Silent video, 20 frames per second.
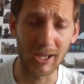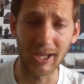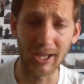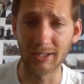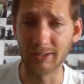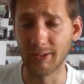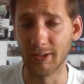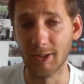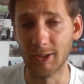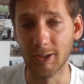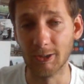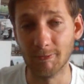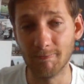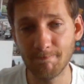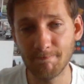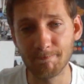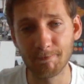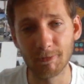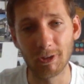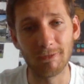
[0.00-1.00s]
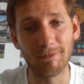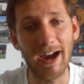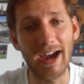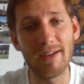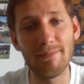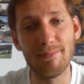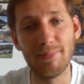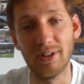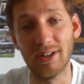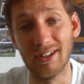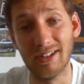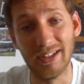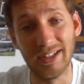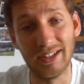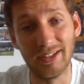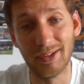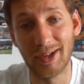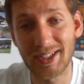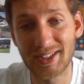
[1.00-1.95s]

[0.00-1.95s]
And the vibe in the